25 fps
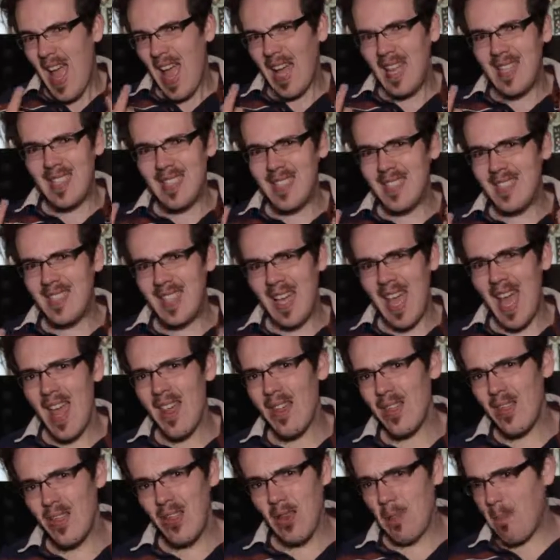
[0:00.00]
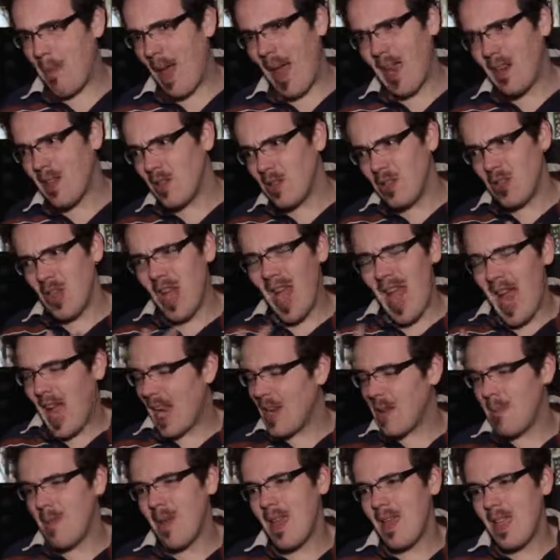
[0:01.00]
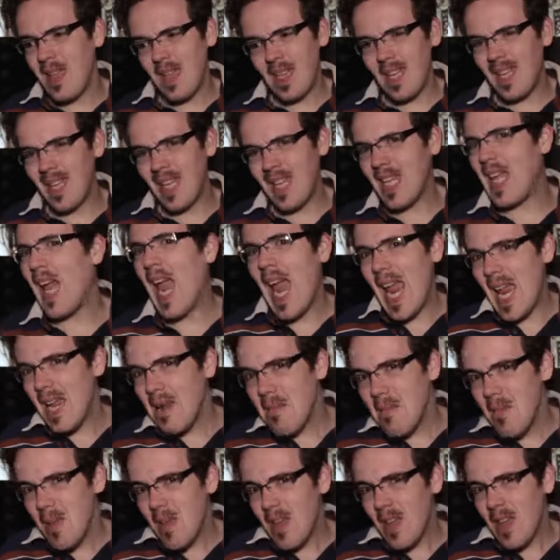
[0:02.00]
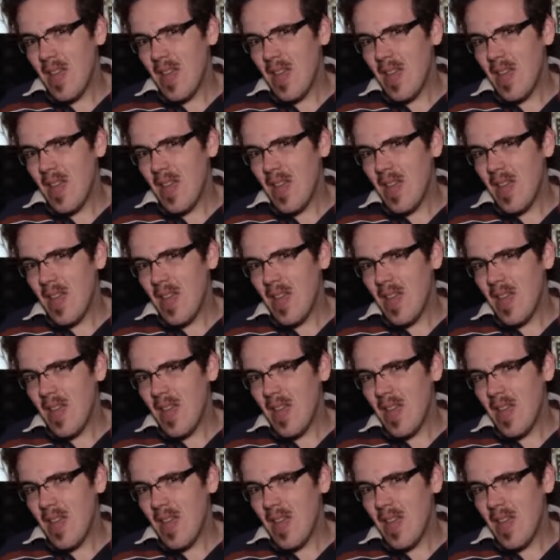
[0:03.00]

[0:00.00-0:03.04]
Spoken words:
and death to peddle your anime and game?